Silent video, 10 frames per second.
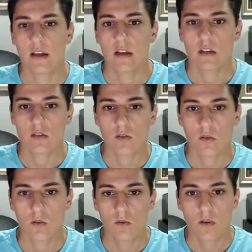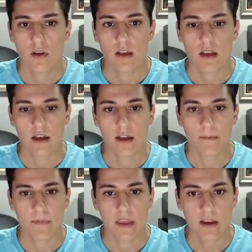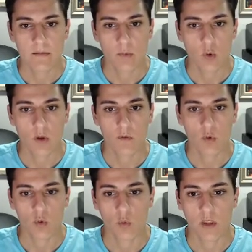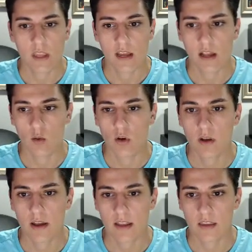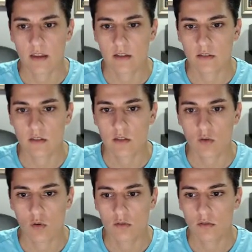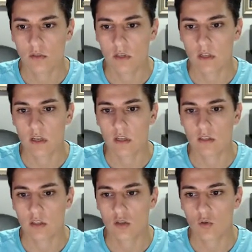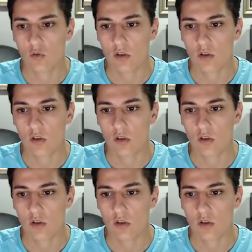So um, here, if we take a look at the source code, this code are